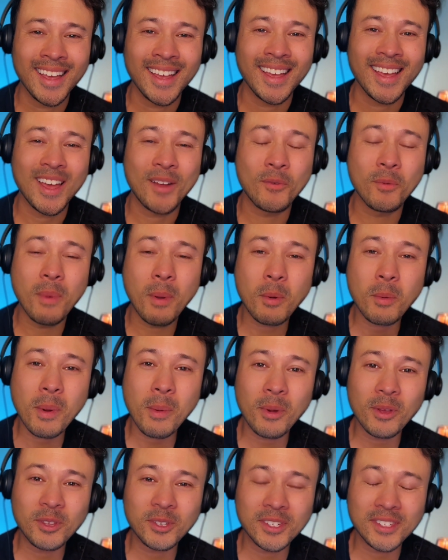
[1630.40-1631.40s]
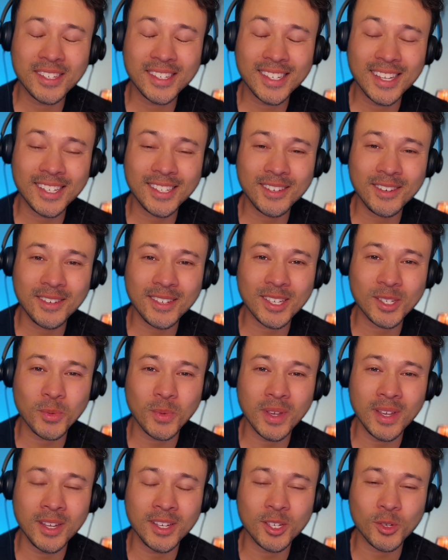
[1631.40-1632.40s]
And remember, my brothers and sisters, as
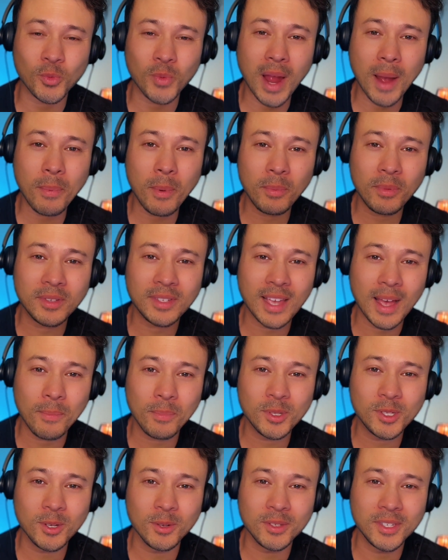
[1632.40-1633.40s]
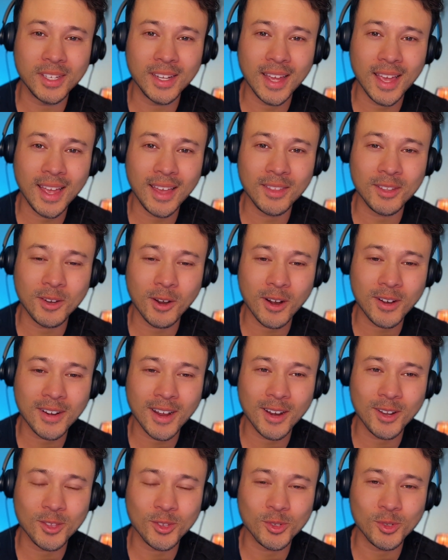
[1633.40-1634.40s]
we just wrap up this episode today, The Dark
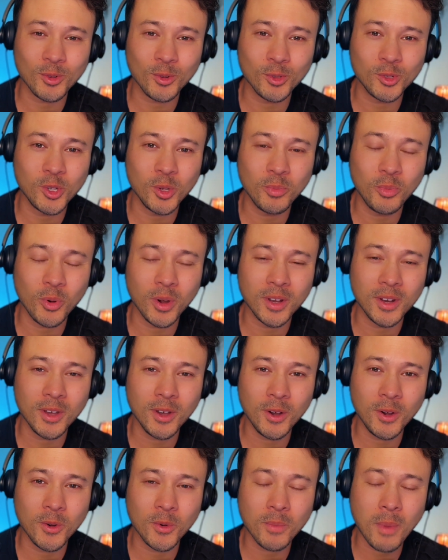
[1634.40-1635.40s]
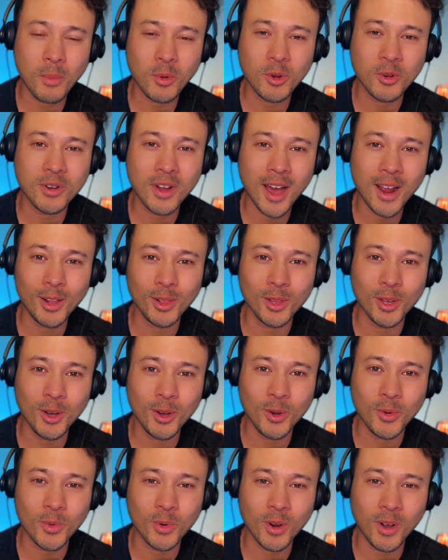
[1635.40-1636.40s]
Night of the Soul 2.0, remember, you're not
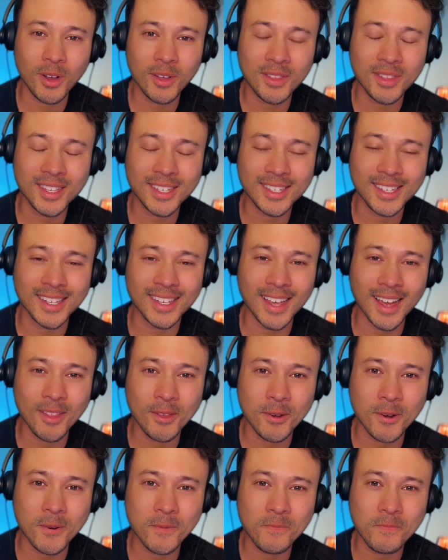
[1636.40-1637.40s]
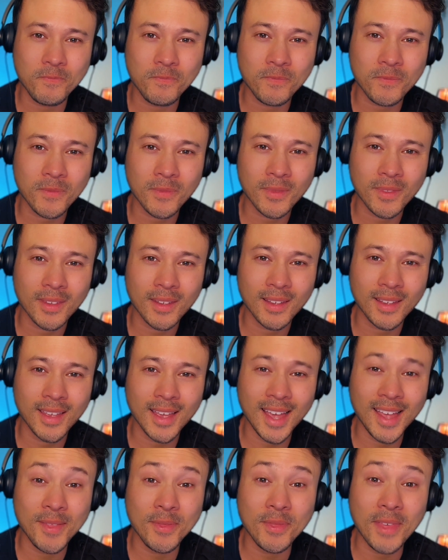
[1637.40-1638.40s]
alone. We're all in this together.
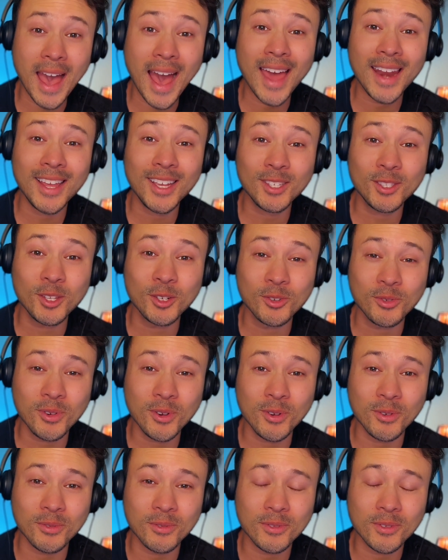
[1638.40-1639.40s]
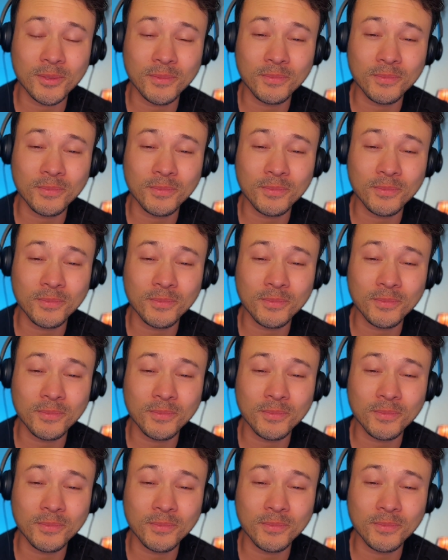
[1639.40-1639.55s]
Okay? That is the truth.